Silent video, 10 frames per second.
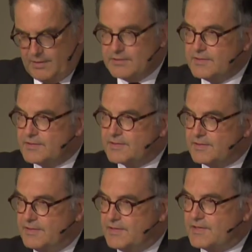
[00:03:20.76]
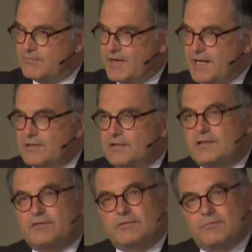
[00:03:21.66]
this is mainly
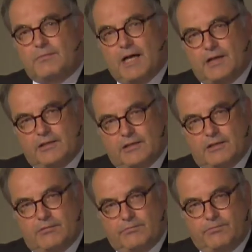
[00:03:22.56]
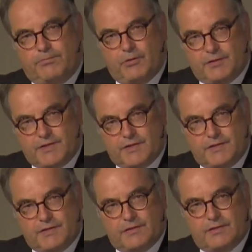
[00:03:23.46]
driven by the
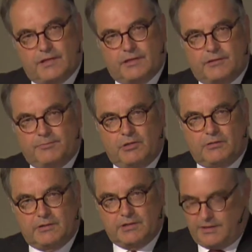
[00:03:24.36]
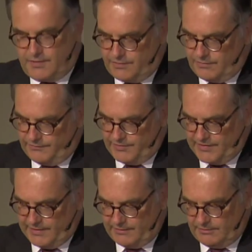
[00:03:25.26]
policies and the politics of the
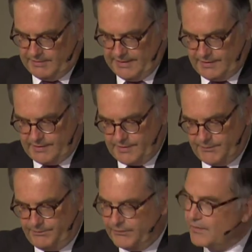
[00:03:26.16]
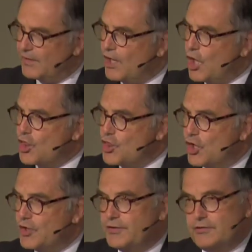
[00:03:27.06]
central banks.
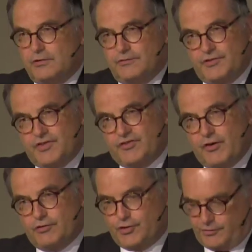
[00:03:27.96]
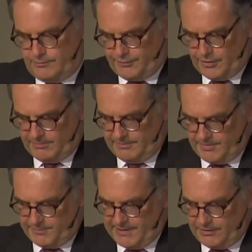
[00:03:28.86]
None of the structural
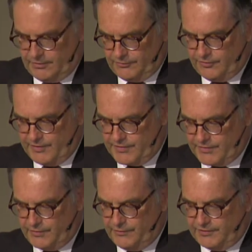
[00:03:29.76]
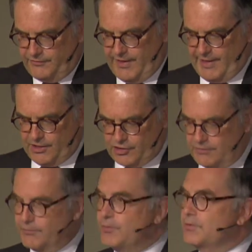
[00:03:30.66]
problems, by contrast, of the
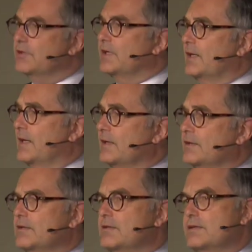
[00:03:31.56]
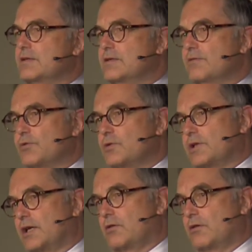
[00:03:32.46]
financial world and the world
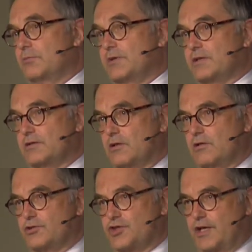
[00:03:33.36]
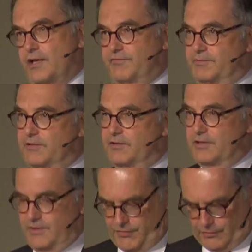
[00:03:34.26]
economy at large have been
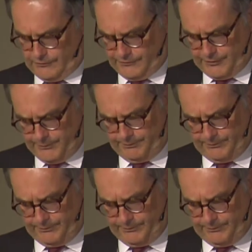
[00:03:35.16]
really solved.